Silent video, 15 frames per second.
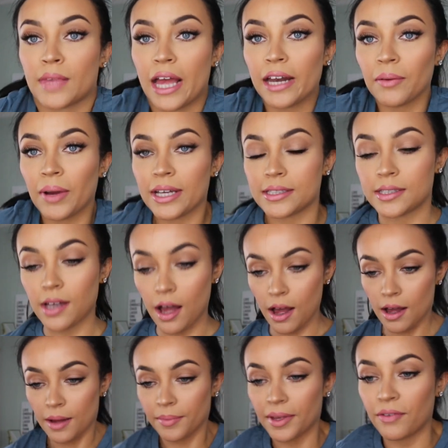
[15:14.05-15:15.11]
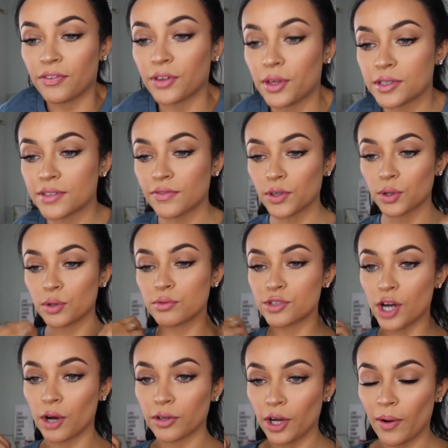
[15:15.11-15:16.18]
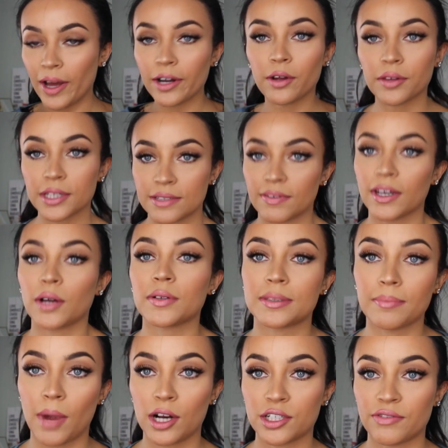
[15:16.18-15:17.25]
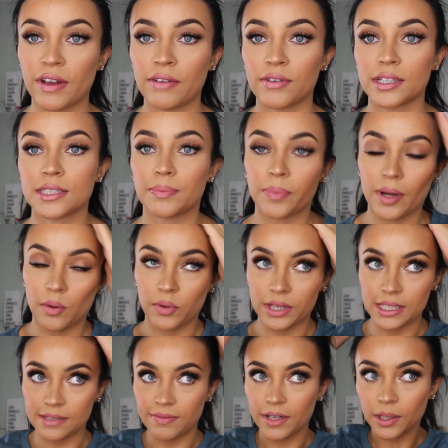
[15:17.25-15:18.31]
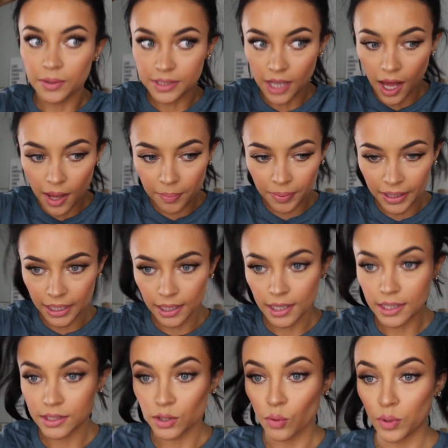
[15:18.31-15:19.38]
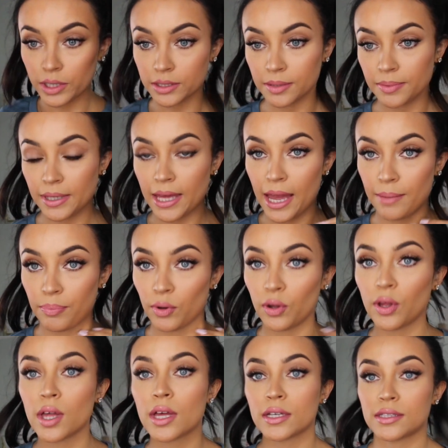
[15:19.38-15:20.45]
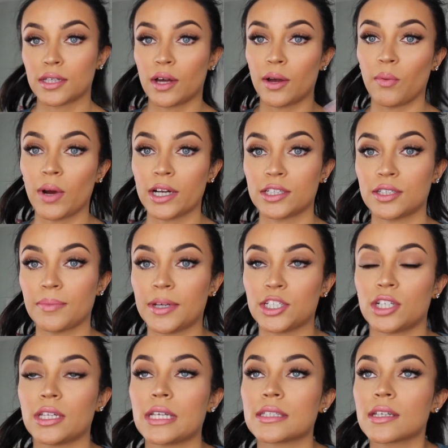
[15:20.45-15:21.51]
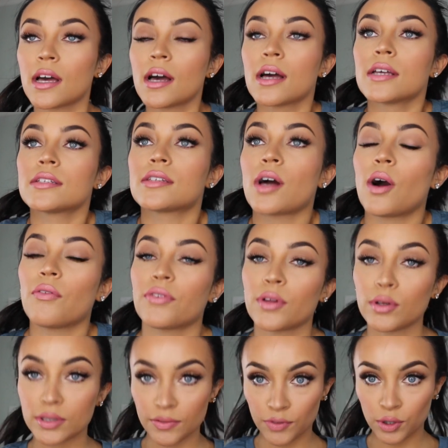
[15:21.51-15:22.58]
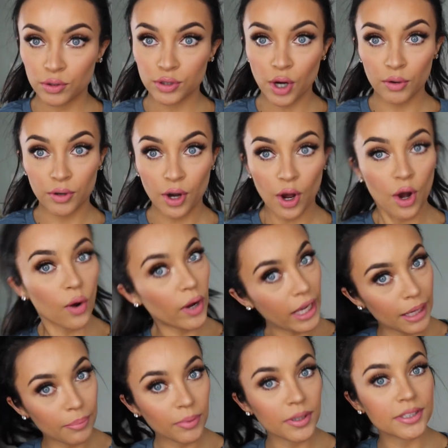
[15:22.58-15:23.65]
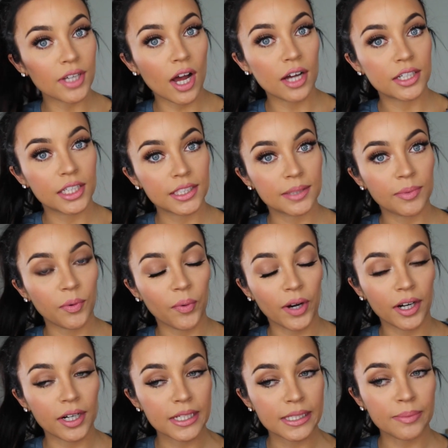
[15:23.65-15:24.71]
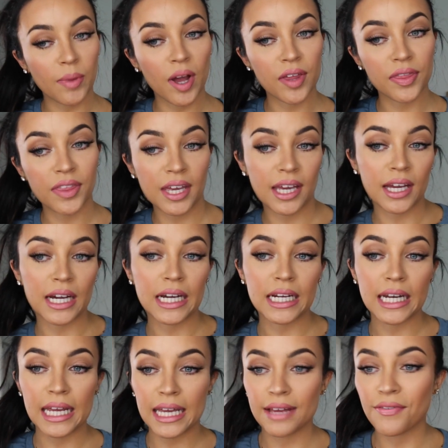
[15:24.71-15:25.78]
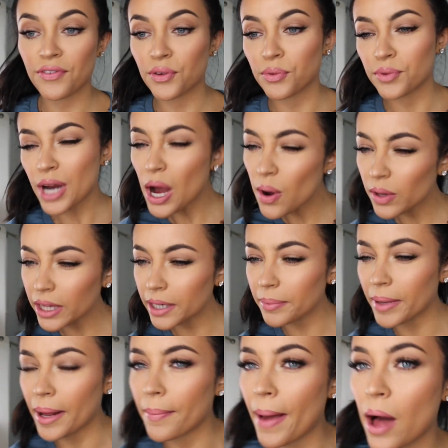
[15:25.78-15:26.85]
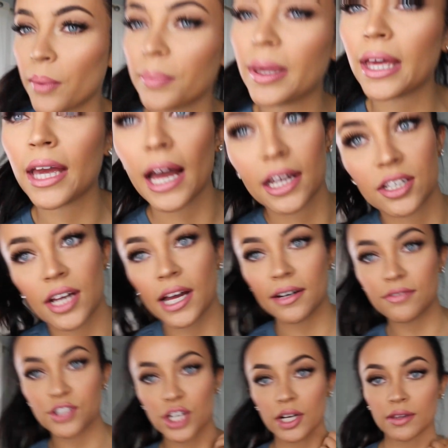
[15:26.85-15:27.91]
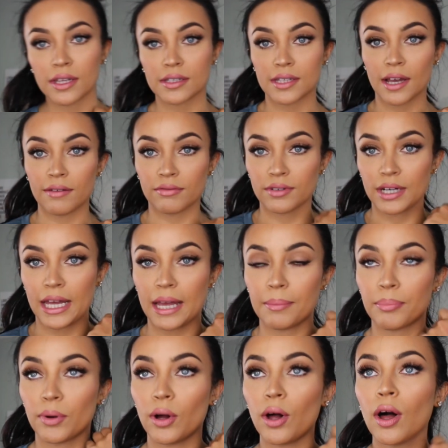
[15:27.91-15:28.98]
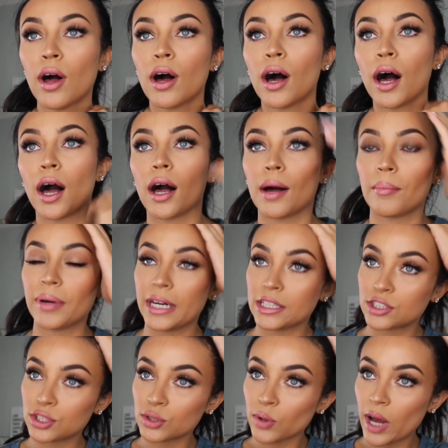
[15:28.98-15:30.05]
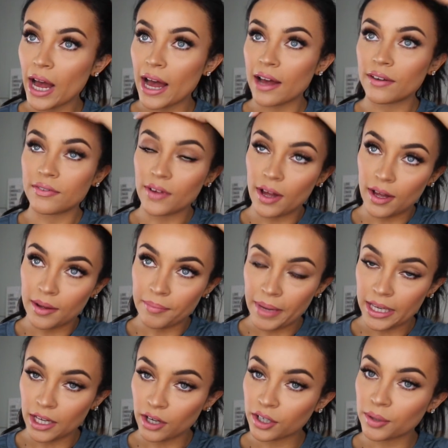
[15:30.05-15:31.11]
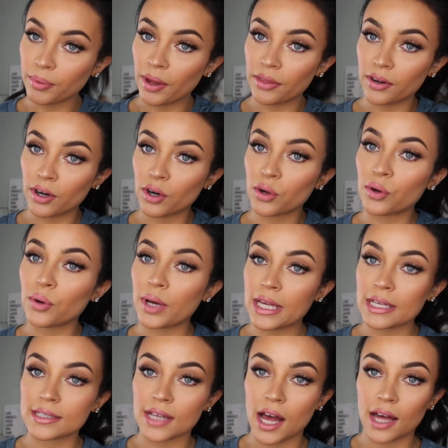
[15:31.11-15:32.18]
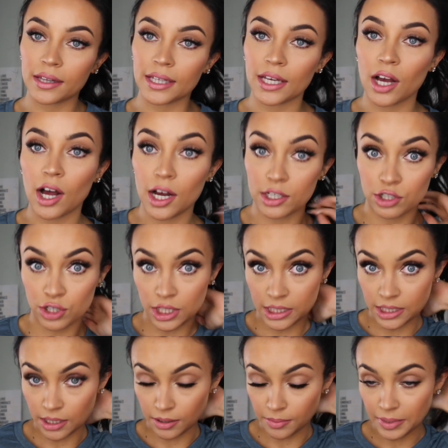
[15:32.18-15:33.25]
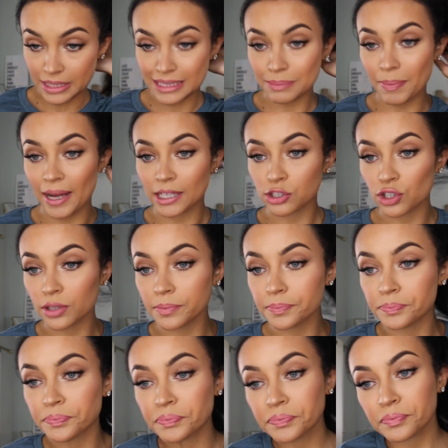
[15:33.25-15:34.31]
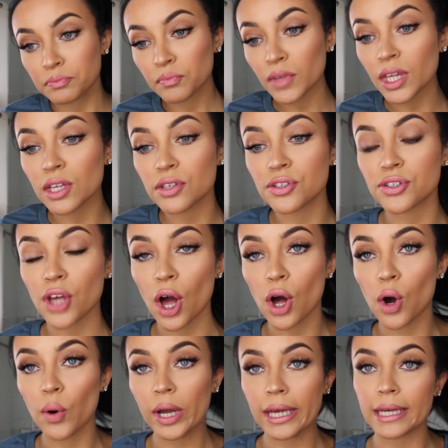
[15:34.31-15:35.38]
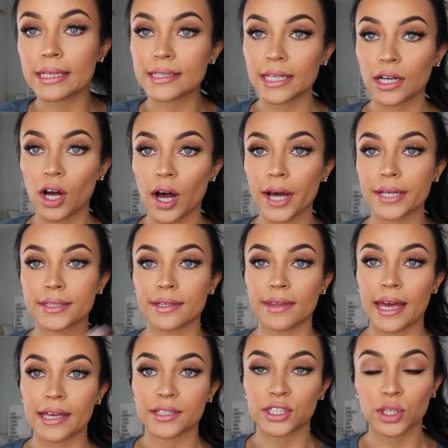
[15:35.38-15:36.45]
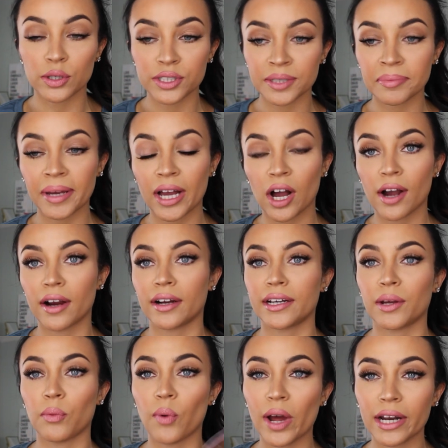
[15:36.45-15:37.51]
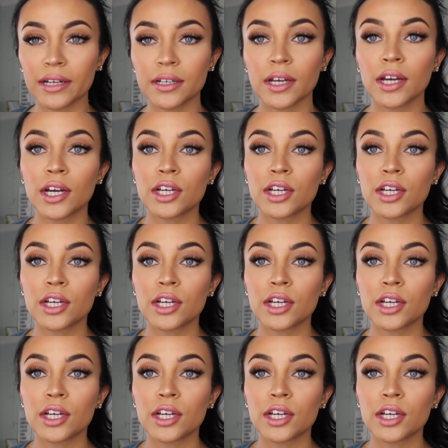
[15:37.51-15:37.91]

Anyways, um, for those of you who don't know, I know this video is March favorites, but when this video is up, it is going to be April. So I wanted to mention this. So for those of you who don't know, April is Autism Awareness Month, and if you know a little bit about me, I kind of share this every April, um, but I do have um, my younger brother who is on the autism spectrum. So it is a cause that is close to my heart and I wanted